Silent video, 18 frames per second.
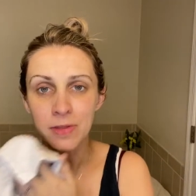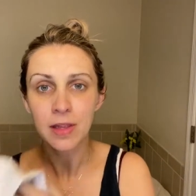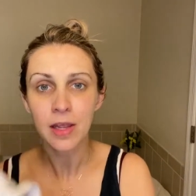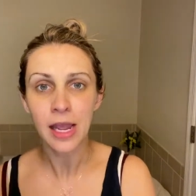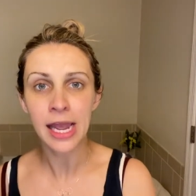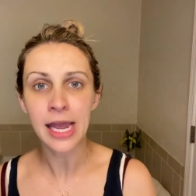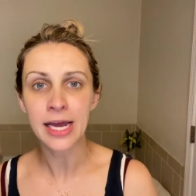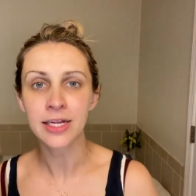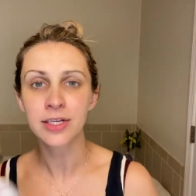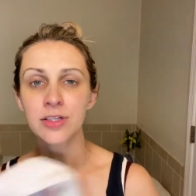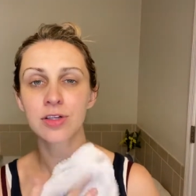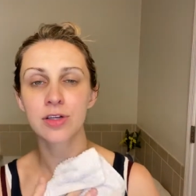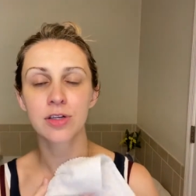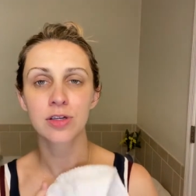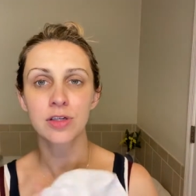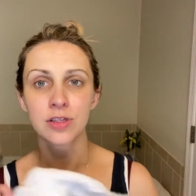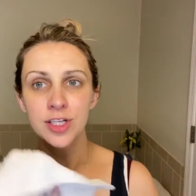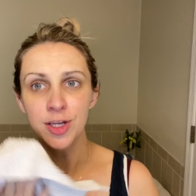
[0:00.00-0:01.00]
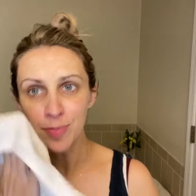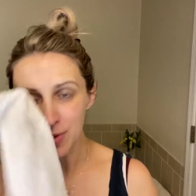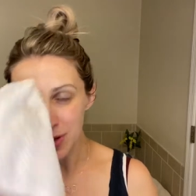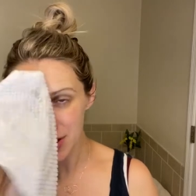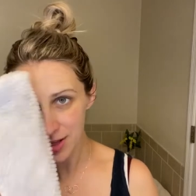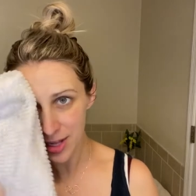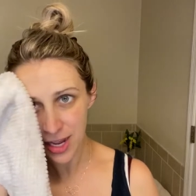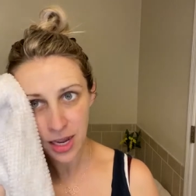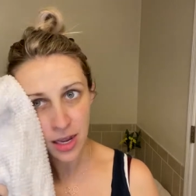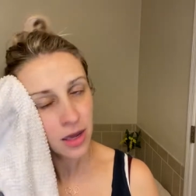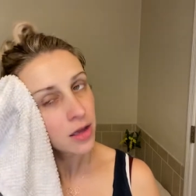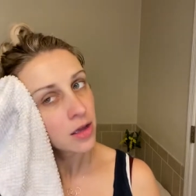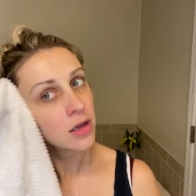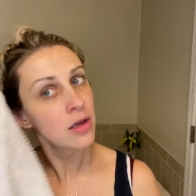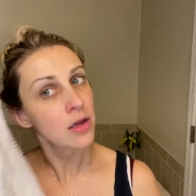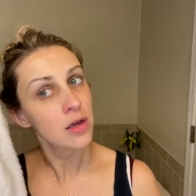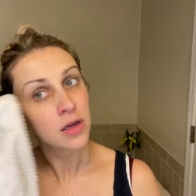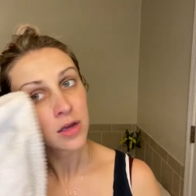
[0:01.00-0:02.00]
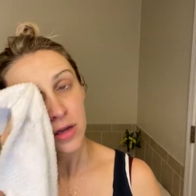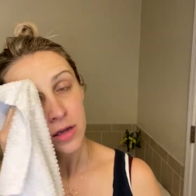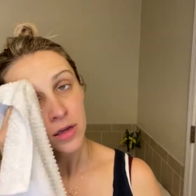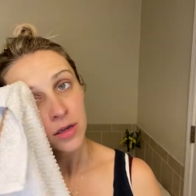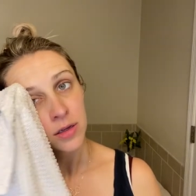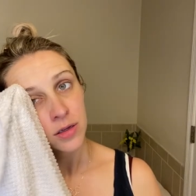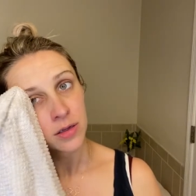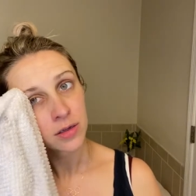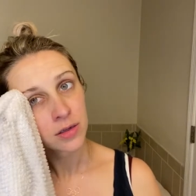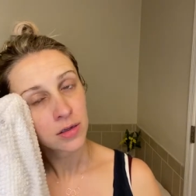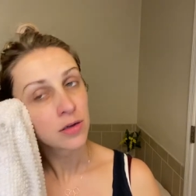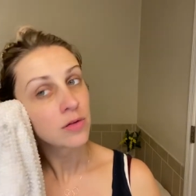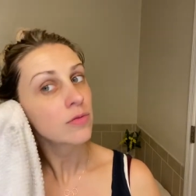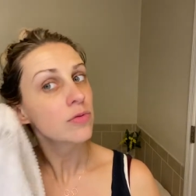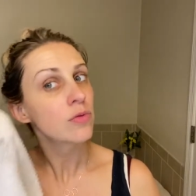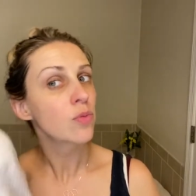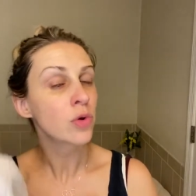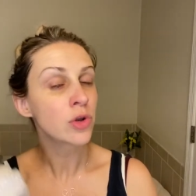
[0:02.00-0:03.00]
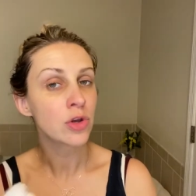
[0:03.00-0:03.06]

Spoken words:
And typically, when